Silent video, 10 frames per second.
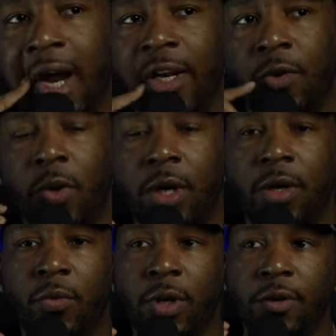right? The
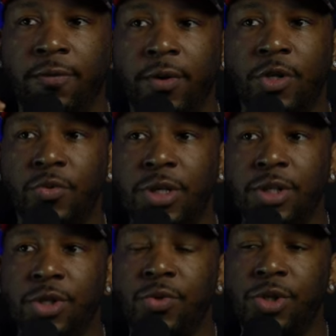one of the, one of the first
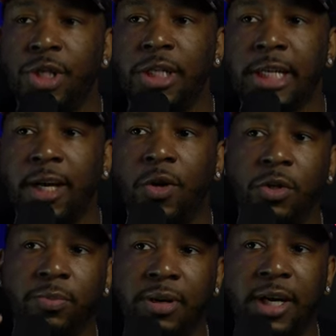reasons you should
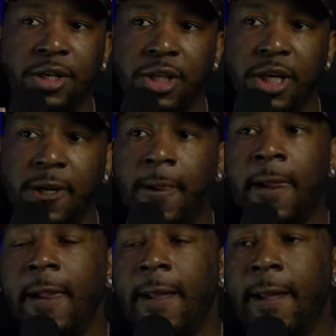take on the player shit,
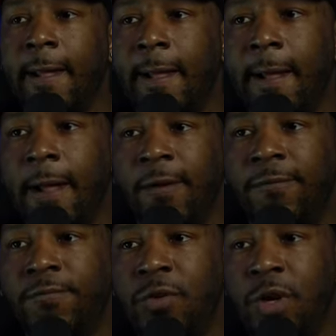
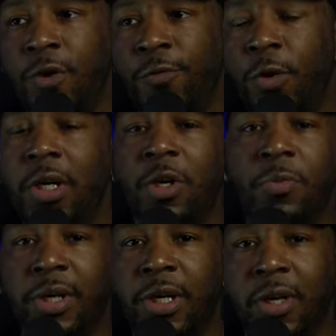uh, you know, for a
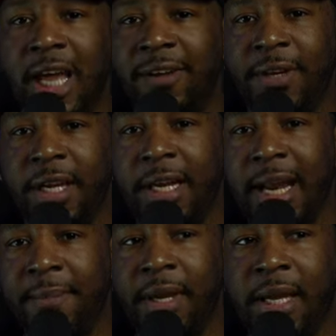little bit of your life
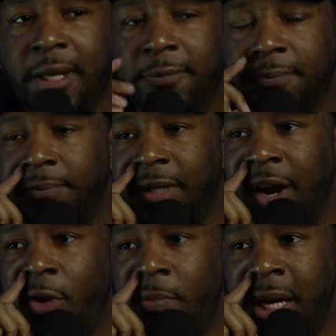again, and I mean,
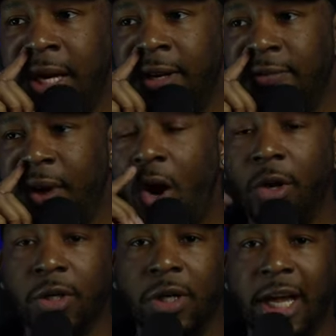I don't mean
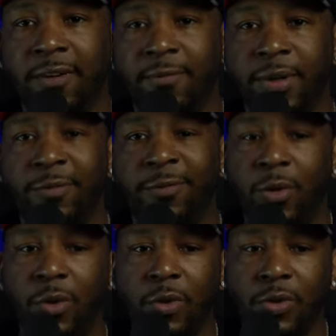all your life, but
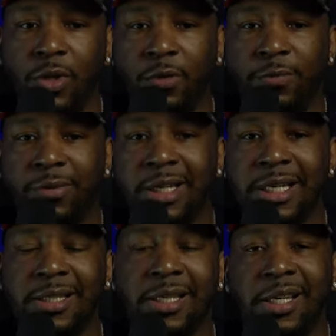for you know, for
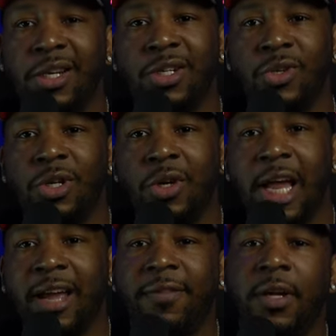at least a year or two
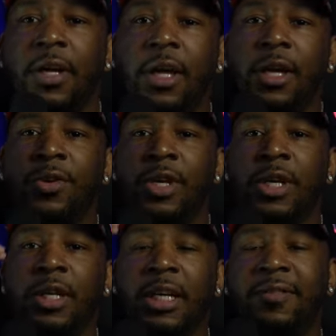your life, you
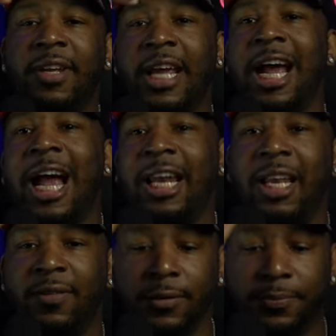need to live it at a
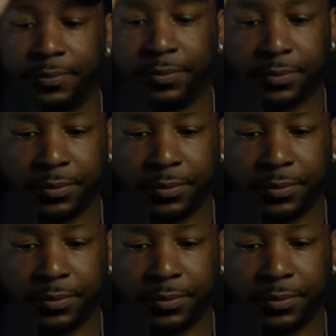high level.